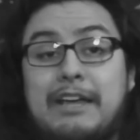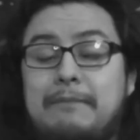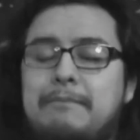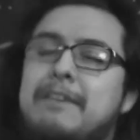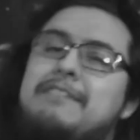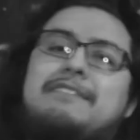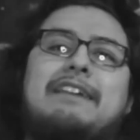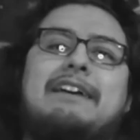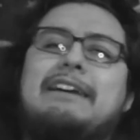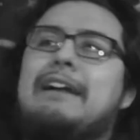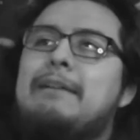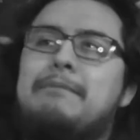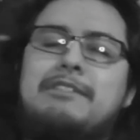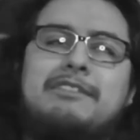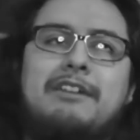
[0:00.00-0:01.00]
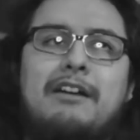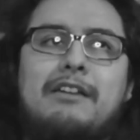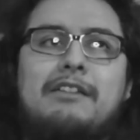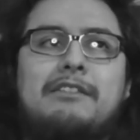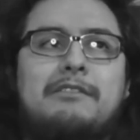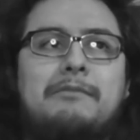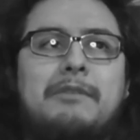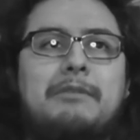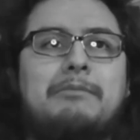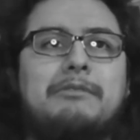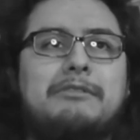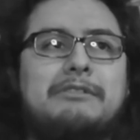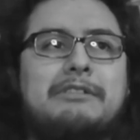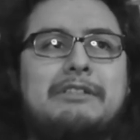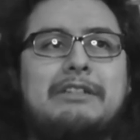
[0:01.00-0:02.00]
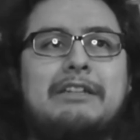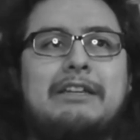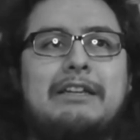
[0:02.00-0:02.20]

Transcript: and I miss that. I miss talking to people.